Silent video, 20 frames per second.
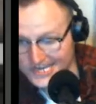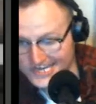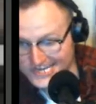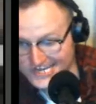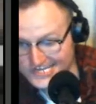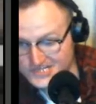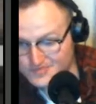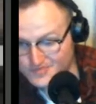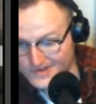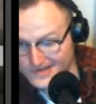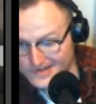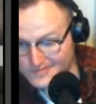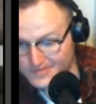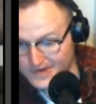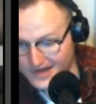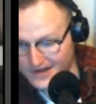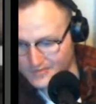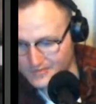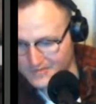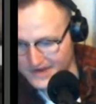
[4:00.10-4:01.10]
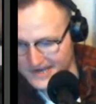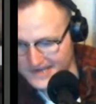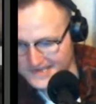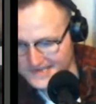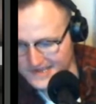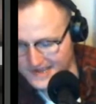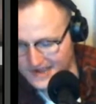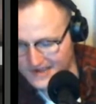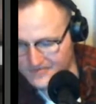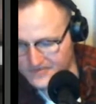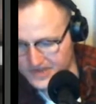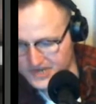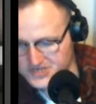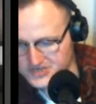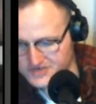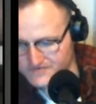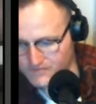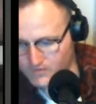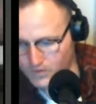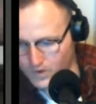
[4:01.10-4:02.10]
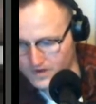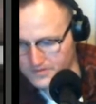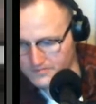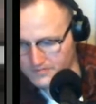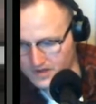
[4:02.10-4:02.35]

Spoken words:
Each breeding pair mates at the age of 1